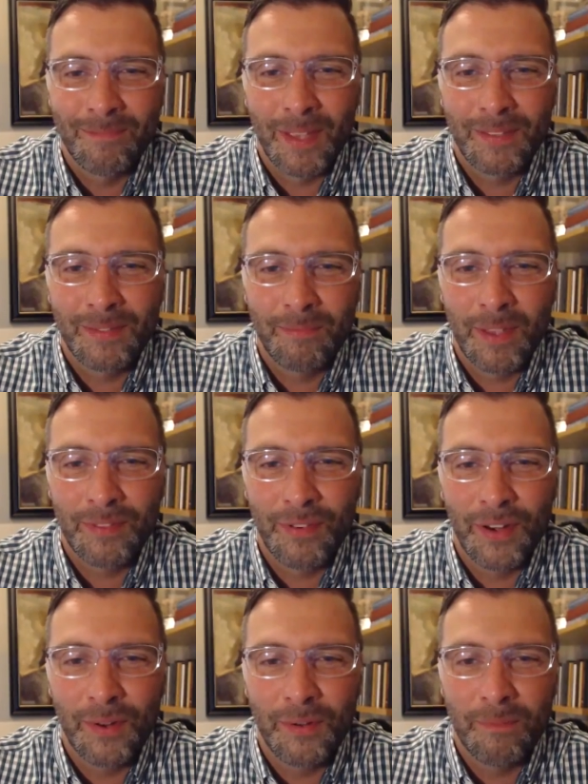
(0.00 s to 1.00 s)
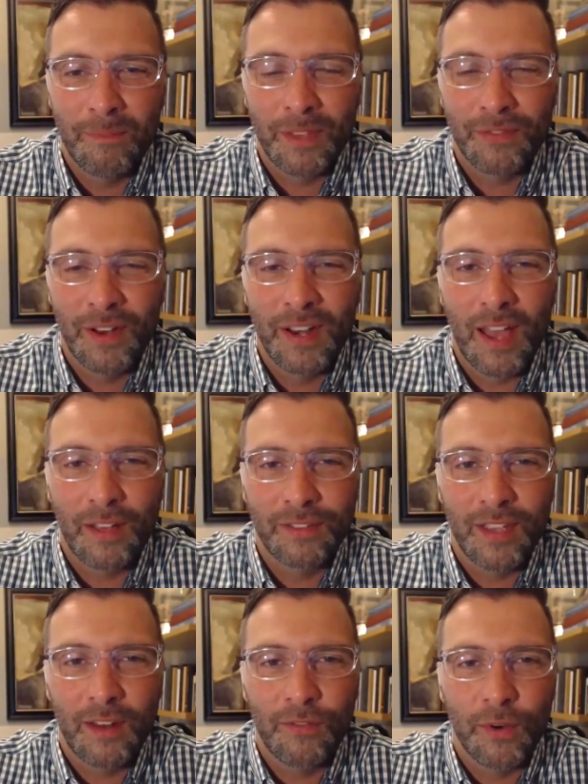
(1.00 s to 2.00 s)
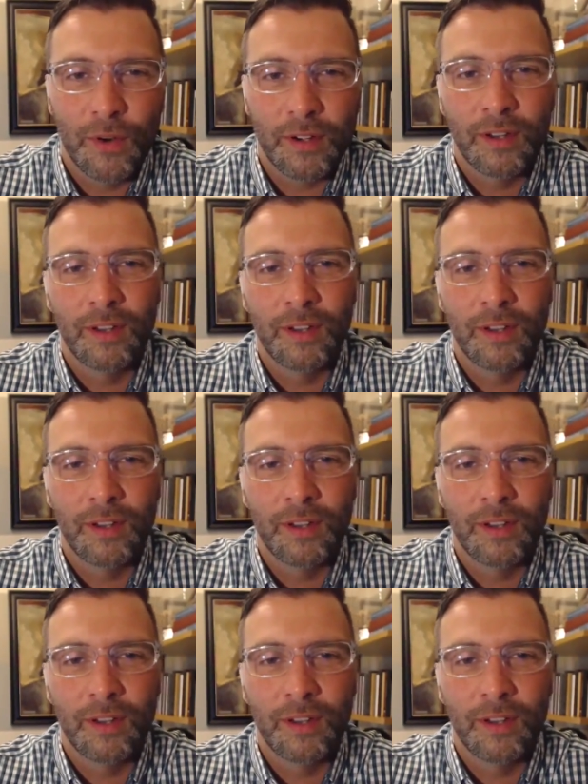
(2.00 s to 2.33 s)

Best best friend. That builds best friend outside of work.